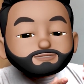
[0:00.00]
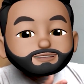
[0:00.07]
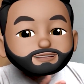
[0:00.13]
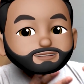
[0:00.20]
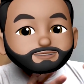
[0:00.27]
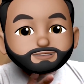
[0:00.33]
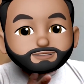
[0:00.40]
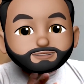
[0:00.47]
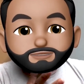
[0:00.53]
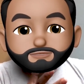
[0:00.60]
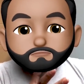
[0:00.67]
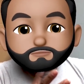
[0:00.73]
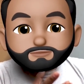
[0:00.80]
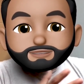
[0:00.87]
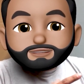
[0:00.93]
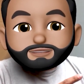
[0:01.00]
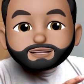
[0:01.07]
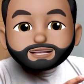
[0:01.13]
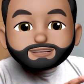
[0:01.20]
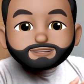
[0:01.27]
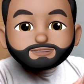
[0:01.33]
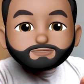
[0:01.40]
it just wasn't
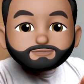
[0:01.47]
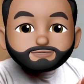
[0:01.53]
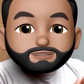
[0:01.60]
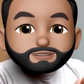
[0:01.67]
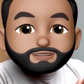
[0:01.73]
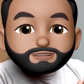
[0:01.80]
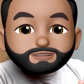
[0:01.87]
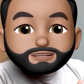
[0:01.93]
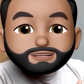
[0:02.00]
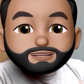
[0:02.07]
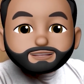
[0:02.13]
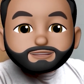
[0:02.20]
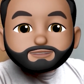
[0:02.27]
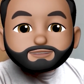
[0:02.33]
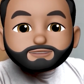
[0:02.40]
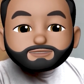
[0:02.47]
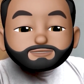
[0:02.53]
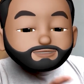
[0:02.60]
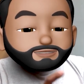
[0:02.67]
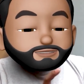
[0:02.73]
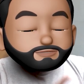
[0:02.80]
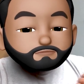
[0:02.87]
aligning good, and
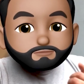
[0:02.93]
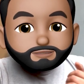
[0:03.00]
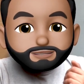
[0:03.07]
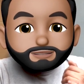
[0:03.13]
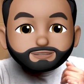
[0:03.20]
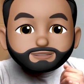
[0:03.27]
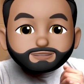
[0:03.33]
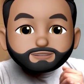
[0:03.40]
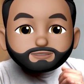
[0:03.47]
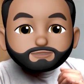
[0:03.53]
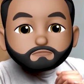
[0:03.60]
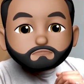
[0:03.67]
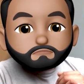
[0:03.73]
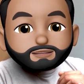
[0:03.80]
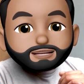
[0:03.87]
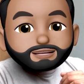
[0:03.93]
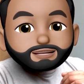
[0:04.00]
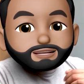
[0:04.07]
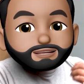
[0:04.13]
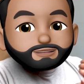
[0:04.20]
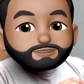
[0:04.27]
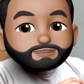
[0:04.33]
it wasted my
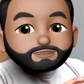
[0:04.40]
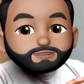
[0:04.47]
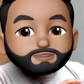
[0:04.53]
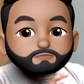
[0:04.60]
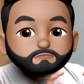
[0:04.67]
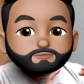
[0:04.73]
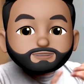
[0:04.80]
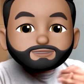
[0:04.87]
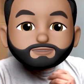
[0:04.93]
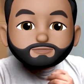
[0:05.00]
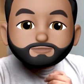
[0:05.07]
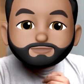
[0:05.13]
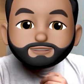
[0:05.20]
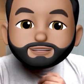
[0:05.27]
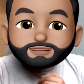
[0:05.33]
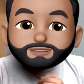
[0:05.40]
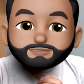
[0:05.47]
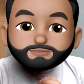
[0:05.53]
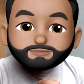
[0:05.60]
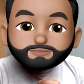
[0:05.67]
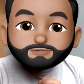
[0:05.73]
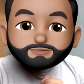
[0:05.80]
ink, it wasted the
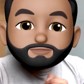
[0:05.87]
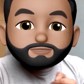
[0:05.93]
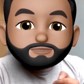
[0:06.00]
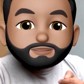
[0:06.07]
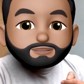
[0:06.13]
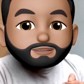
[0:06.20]
T-shirt,